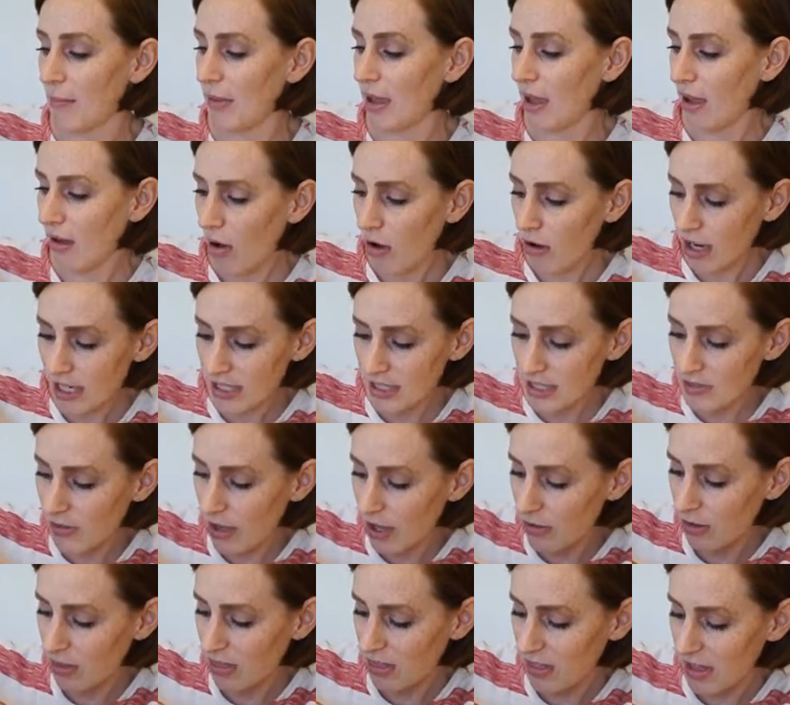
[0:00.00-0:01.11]
all kinds of
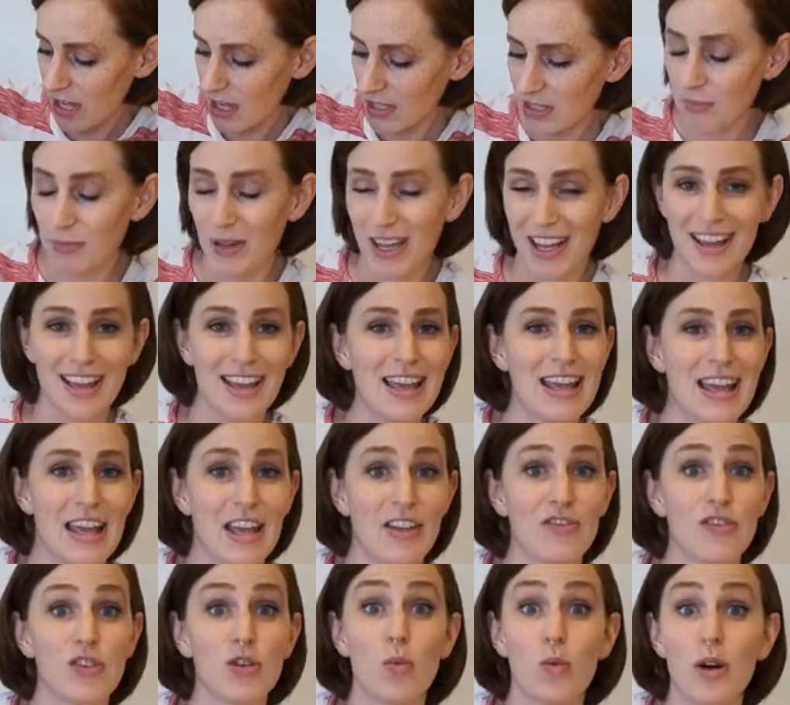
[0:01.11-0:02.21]
other things, but if
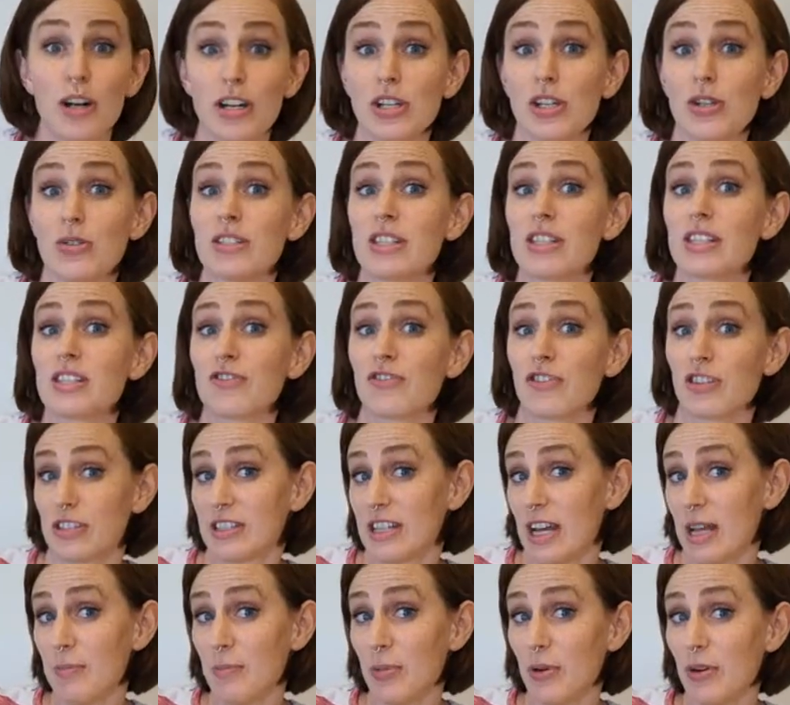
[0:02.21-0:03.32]
you want to use this for
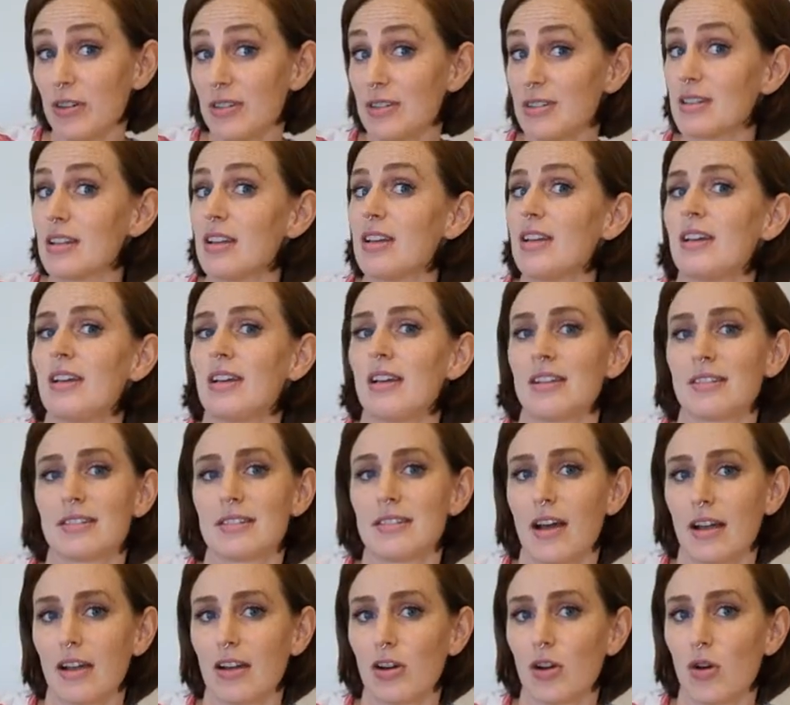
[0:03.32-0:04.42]
diapers, it's
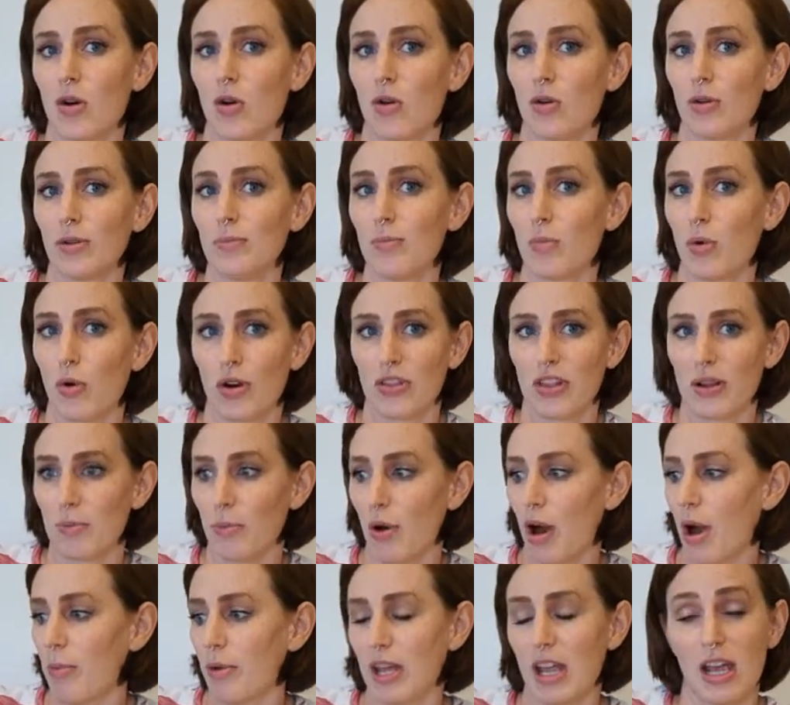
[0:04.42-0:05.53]
not going to hold more than
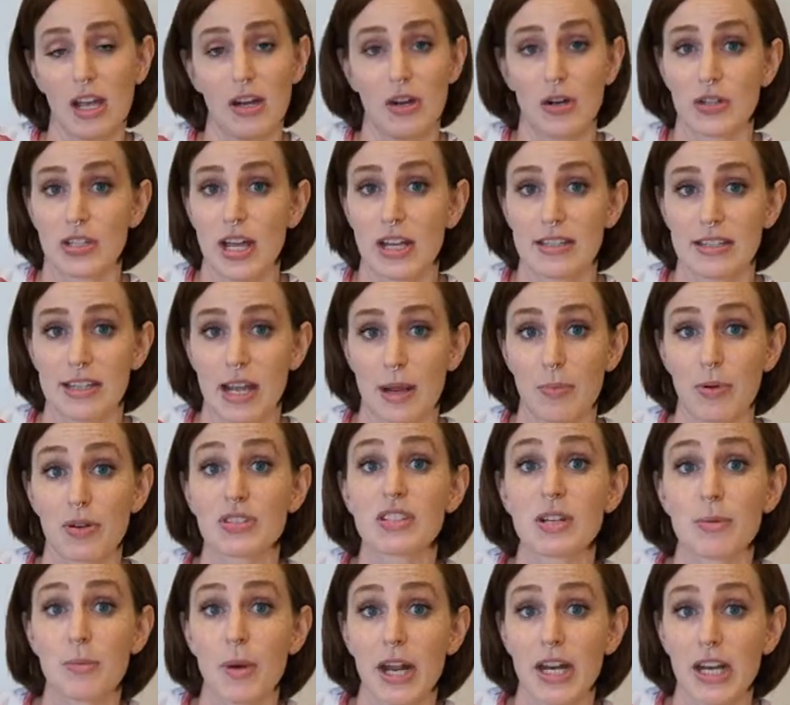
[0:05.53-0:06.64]
probably 8 or 10 diapers,
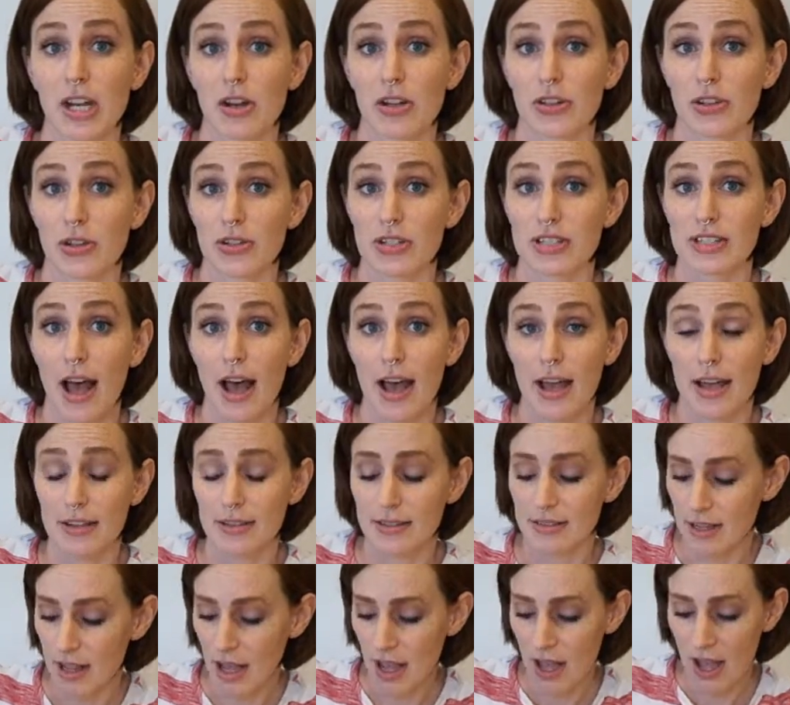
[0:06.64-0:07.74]
depending on their
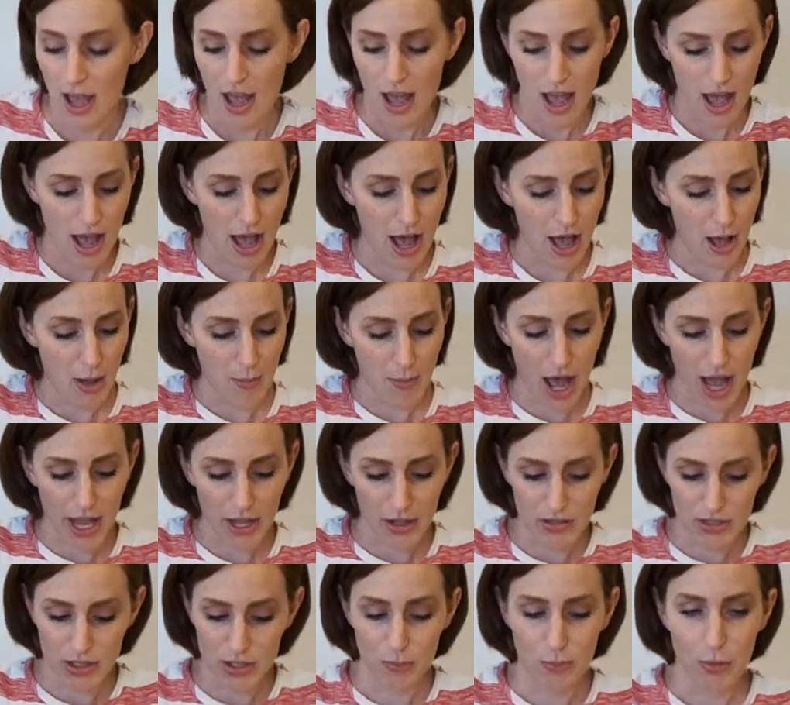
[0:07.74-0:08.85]
size. I
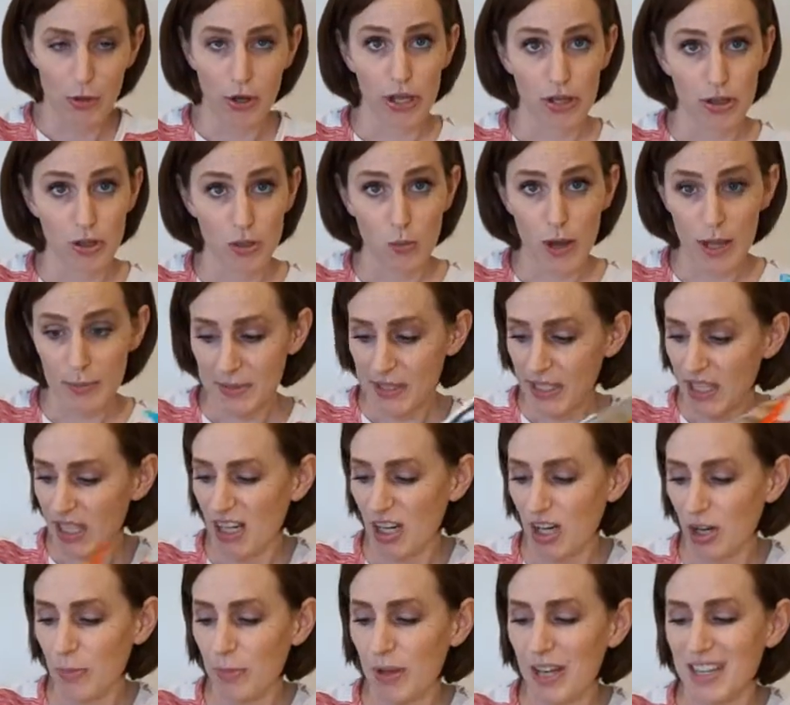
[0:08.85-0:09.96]
also put the wipes in
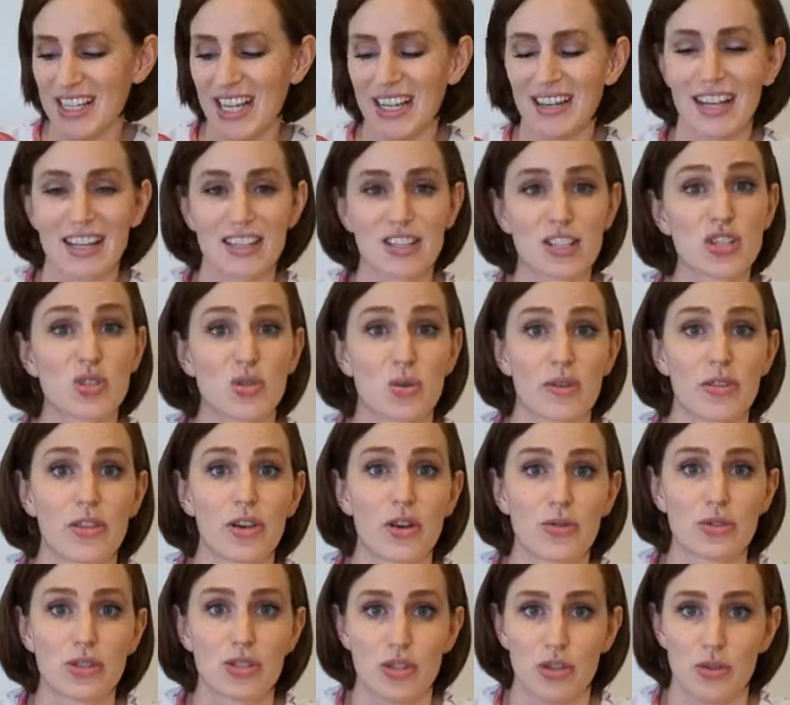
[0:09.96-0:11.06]
here because I like to store
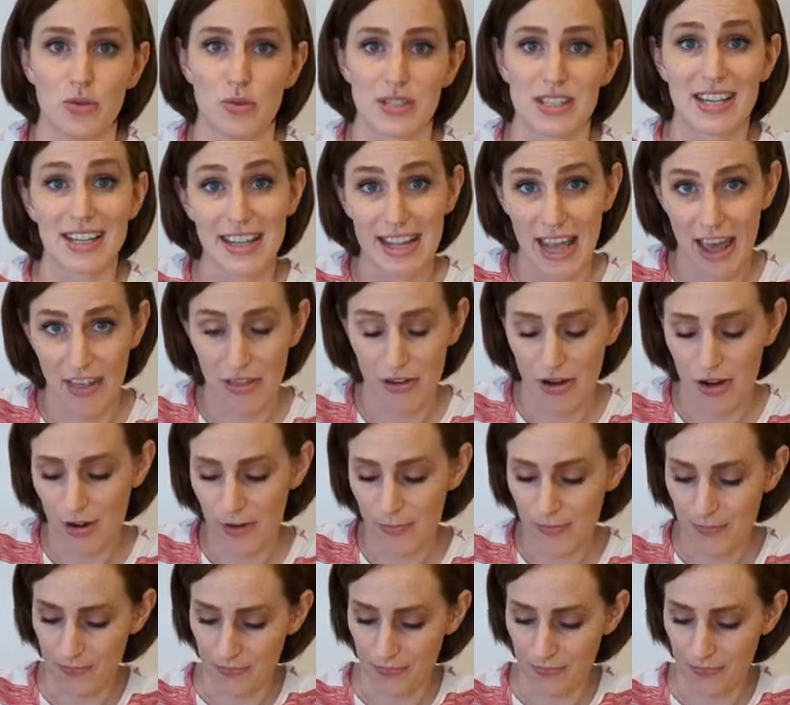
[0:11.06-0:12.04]
those two together.